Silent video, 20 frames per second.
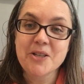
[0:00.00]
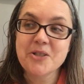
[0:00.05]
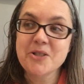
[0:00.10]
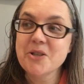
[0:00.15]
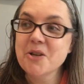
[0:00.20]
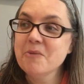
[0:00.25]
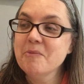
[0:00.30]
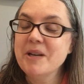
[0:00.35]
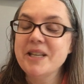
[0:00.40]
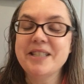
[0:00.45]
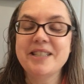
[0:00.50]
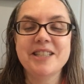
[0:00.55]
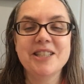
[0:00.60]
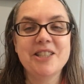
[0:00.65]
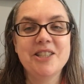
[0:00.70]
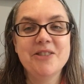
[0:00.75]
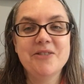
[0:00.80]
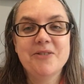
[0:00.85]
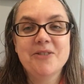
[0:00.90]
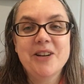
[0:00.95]
So my
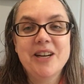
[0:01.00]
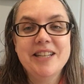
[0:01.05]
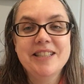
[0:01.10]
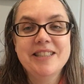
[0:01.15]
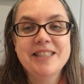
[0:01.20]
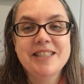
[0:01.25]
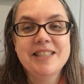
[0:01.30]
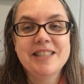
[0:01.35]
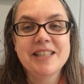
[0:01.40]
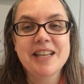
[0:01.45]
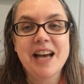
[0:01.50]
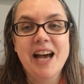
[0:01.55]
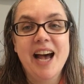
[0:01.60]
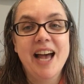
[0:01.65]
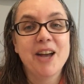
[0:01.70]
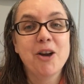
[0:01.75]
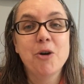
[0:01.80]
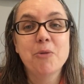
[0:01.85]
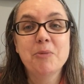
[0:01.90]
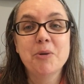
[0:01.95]
stitchy friends,
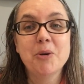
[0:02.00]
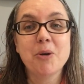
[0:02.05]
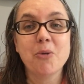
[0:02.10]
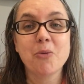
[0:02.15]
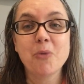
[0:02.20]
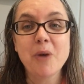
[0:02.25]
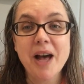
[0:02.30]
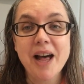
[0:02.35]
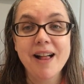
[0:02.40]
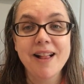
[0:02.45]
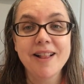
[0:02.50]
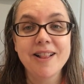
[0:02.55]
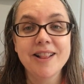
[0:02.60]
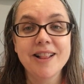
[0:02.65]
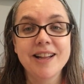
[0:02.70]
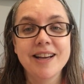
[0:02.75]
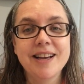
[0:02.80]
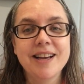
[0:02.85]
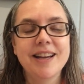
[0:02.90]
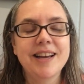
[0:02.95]
I hope you are well.